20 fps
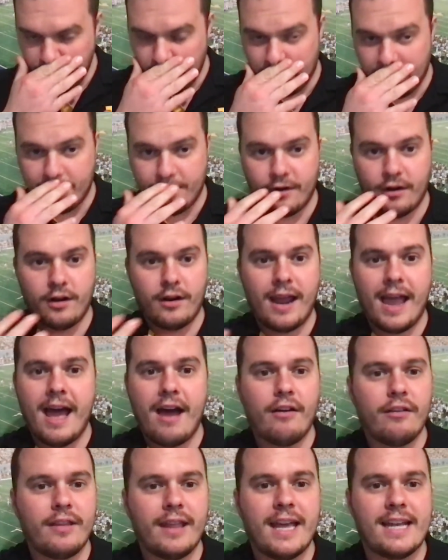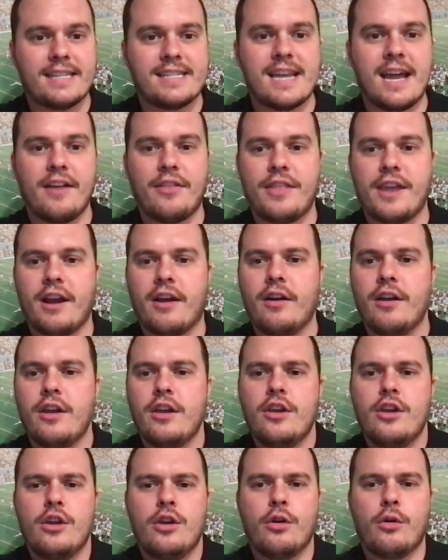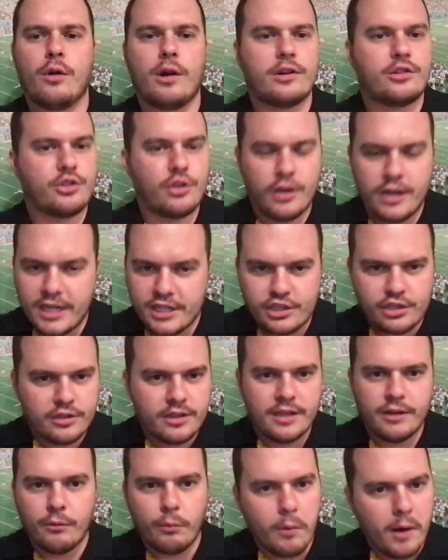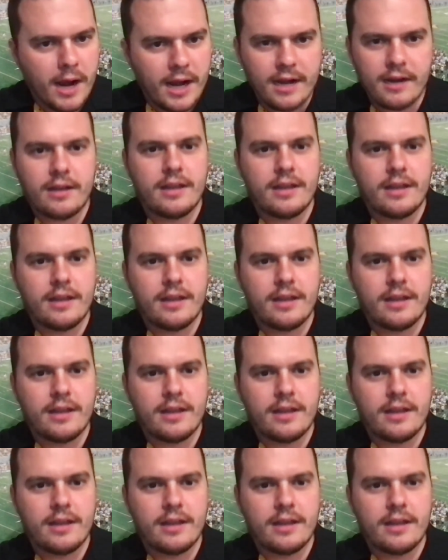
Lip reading: other outlets out there, who are traditionally right